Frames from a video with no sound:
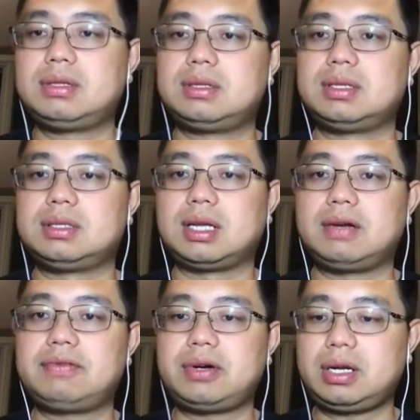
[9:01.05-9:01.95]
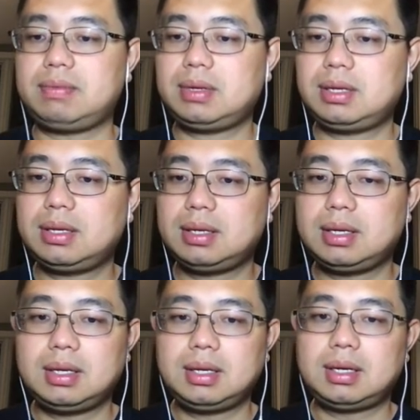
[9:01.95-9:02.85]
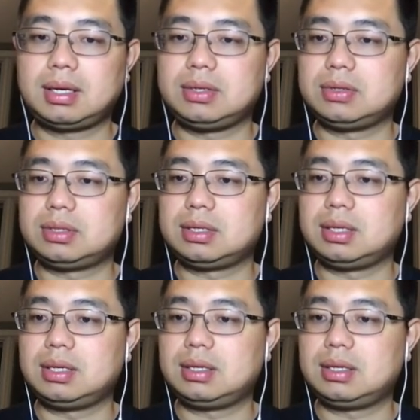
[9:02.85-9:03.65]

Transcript: the data frame and you see